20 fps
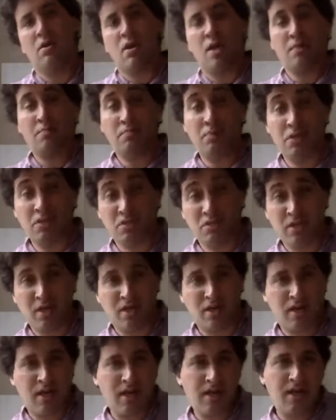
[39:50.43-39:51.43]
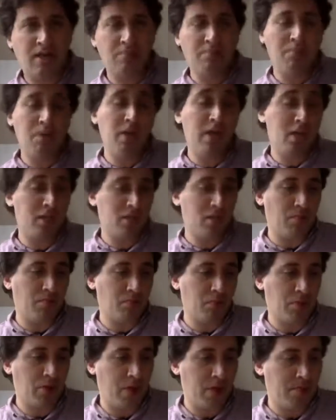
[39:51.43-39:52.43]
and B is not ahead, B ends
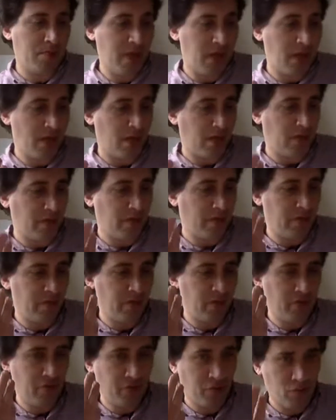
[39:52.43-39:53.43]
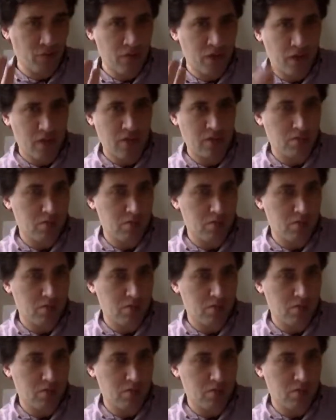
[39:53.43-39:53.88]
up with a payoff of 3.